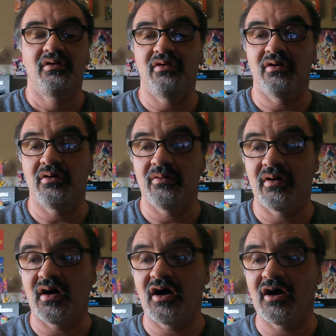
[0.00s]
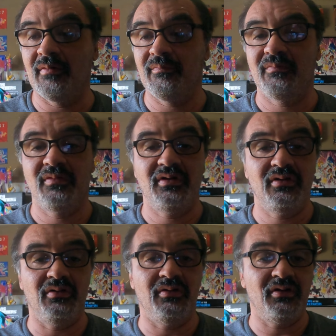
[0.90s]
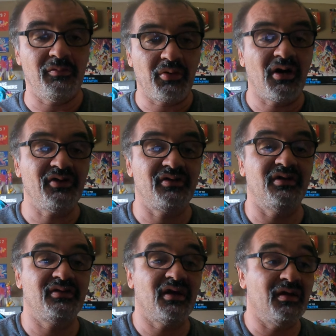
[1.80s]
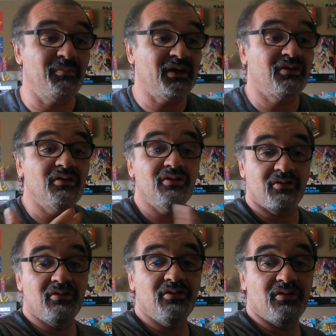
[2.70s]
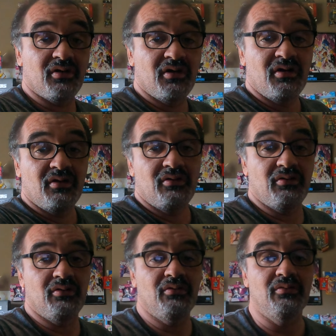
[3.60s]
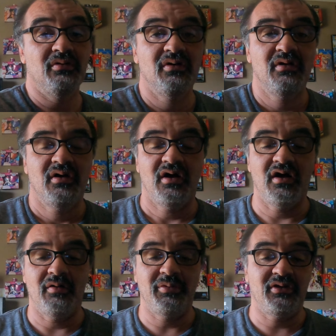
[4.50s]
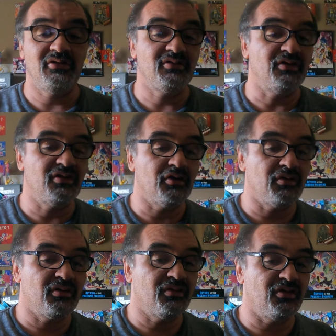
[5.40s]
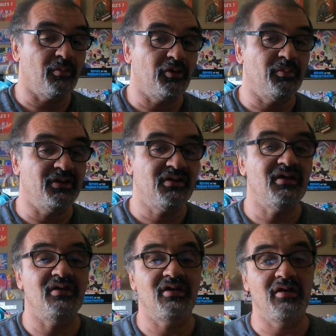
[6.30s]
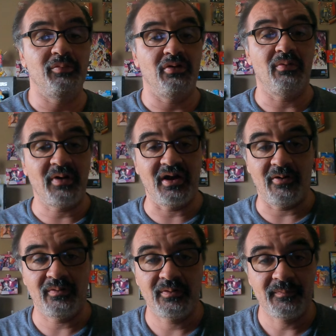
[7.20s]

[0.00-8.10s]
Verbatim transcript: you know, um, you know, in the process, and makes it look good to Uh, potentially the, the W B D to keep you around.